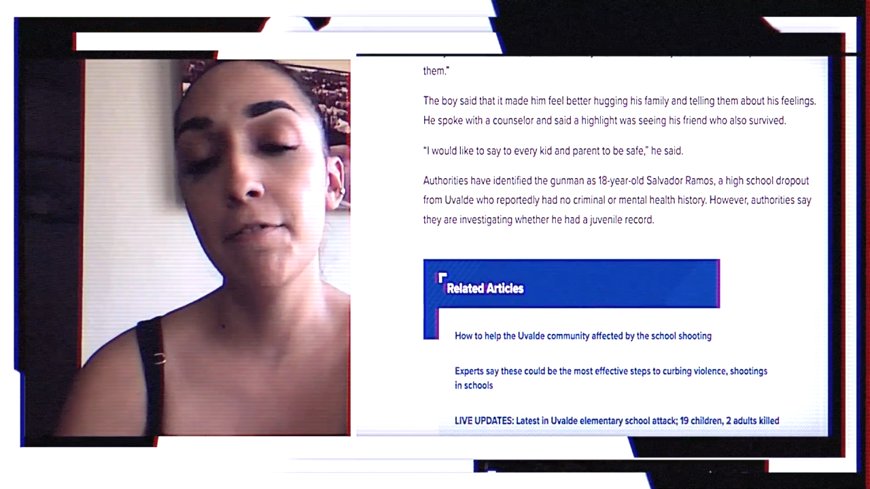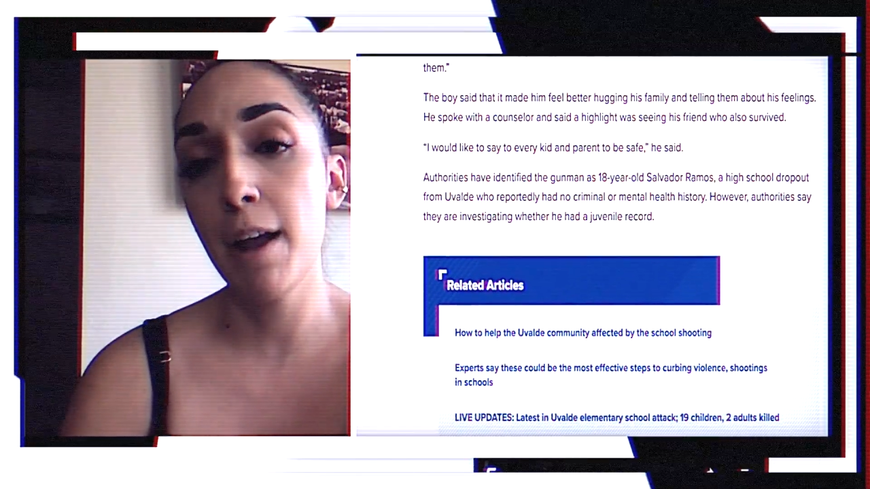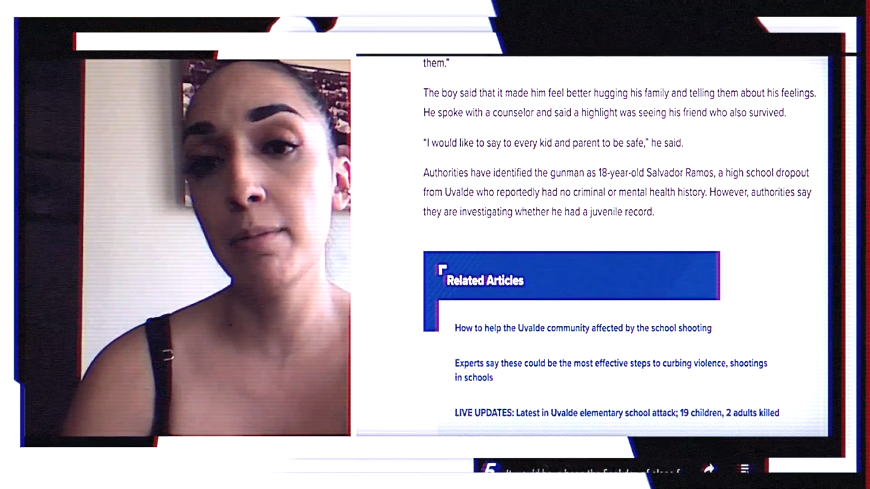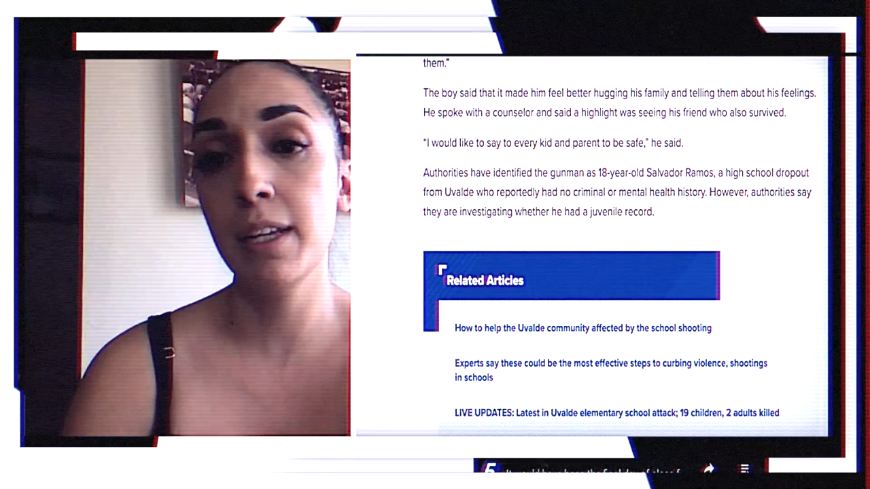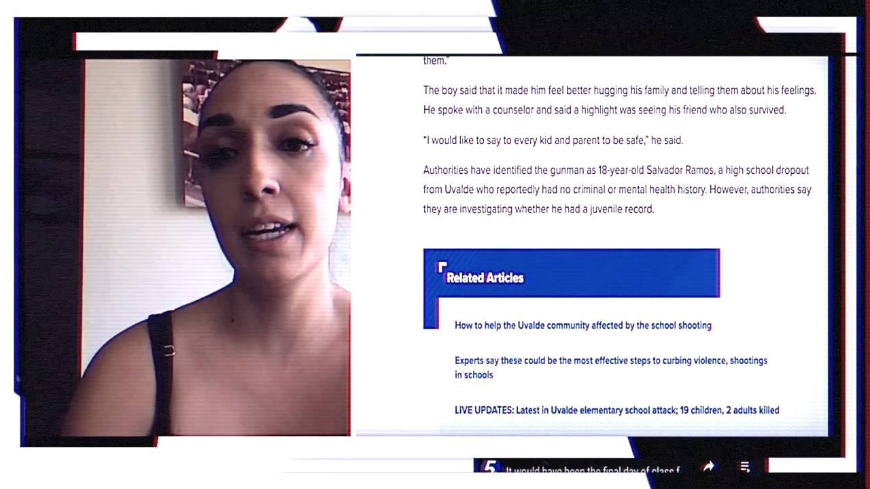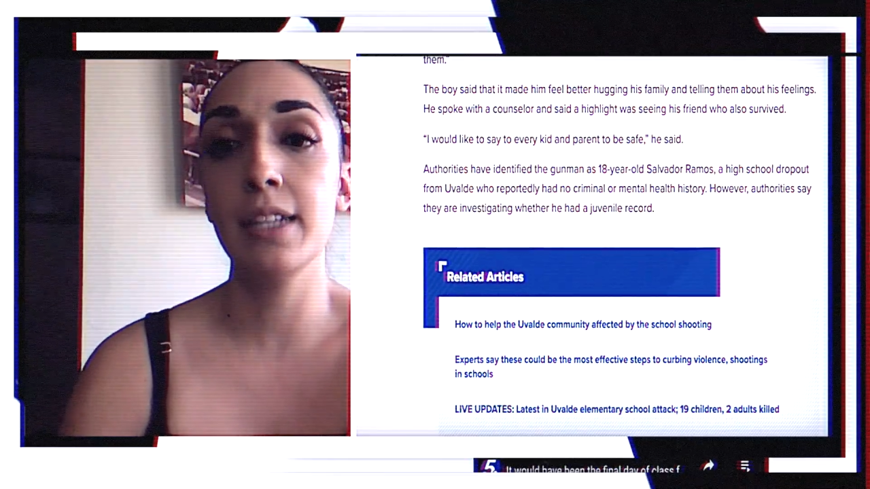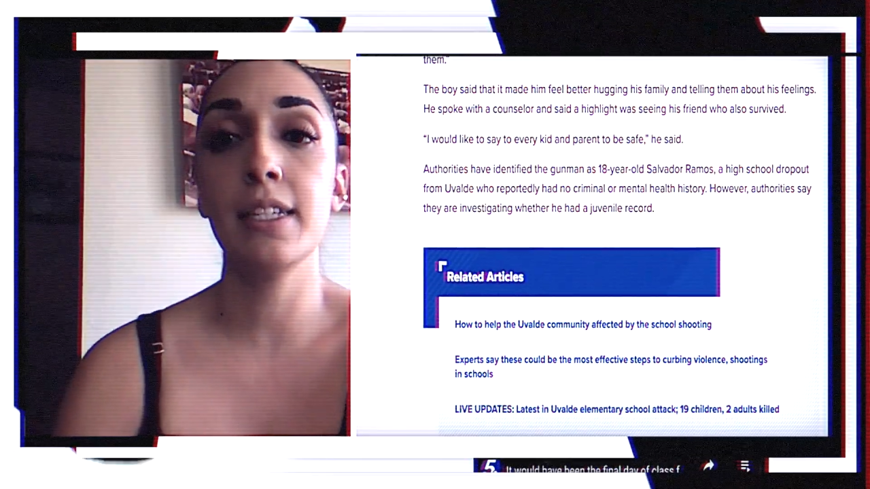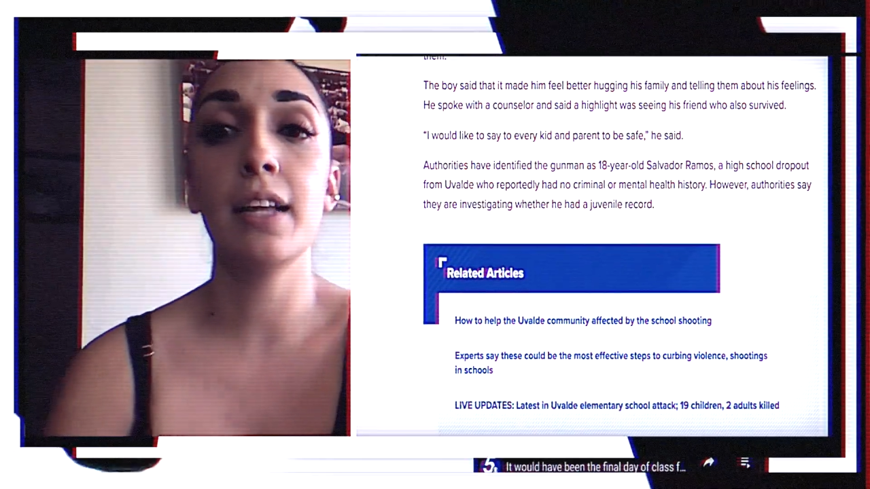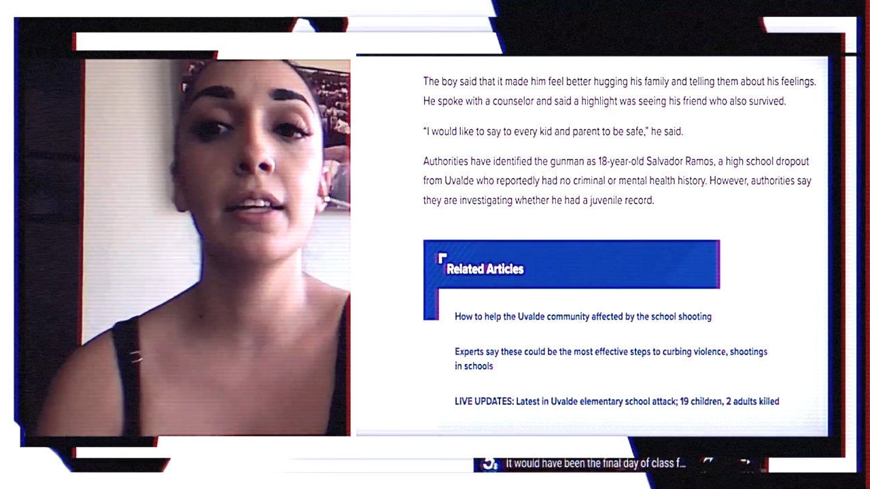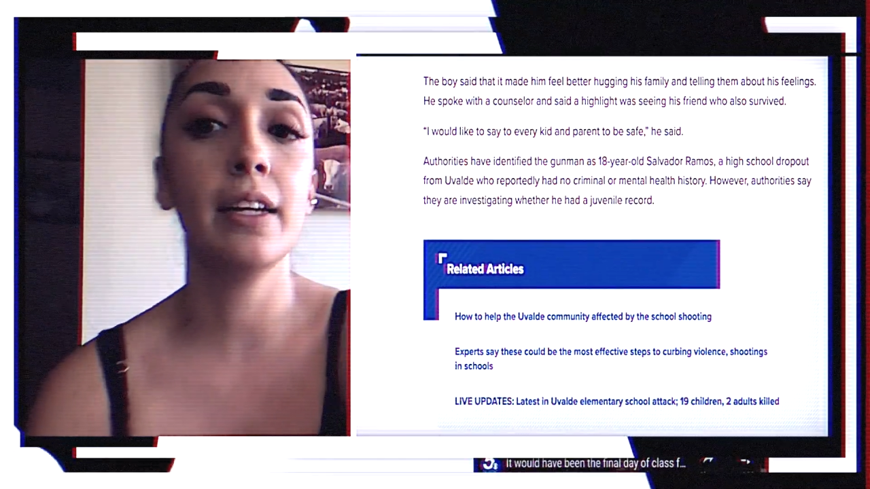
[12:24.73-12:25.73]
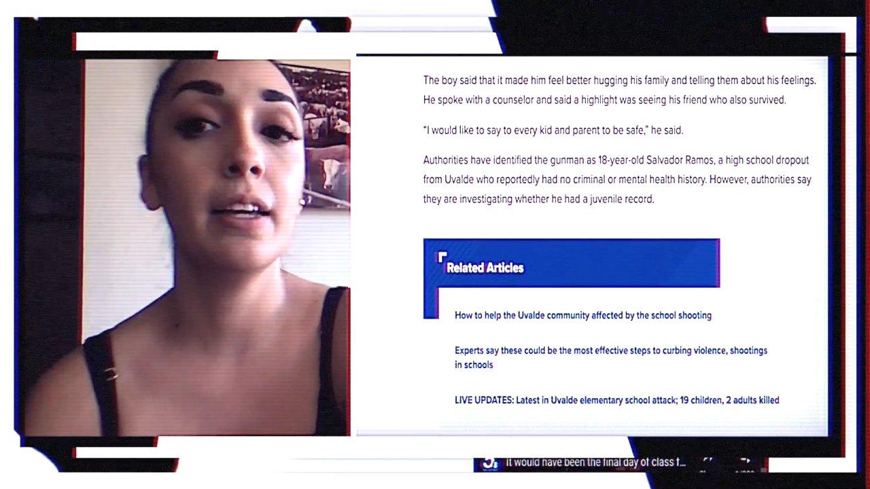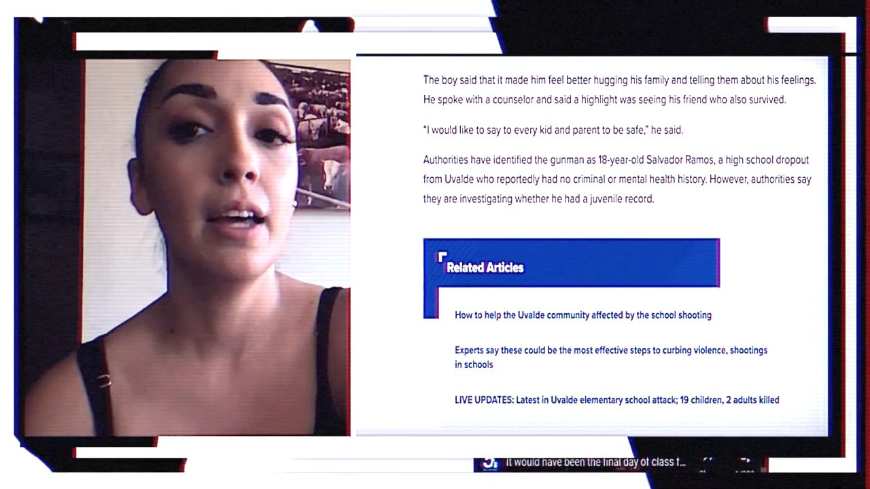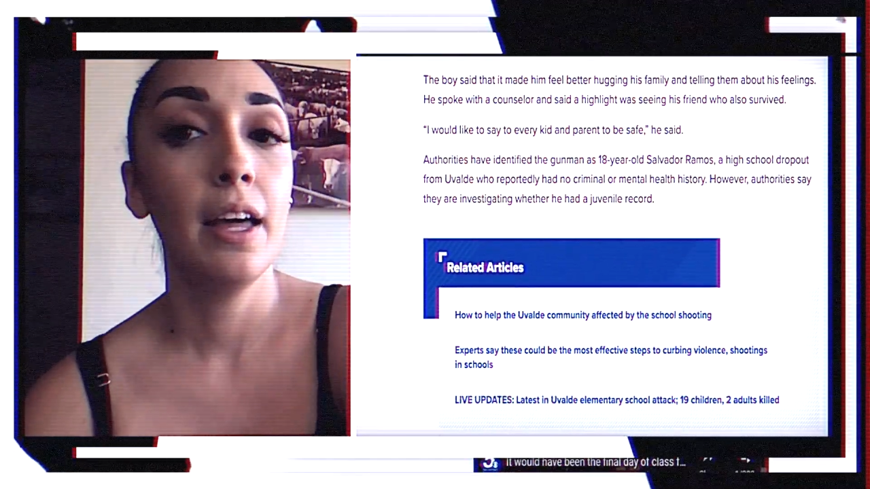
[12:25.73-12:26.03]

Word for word: family and telling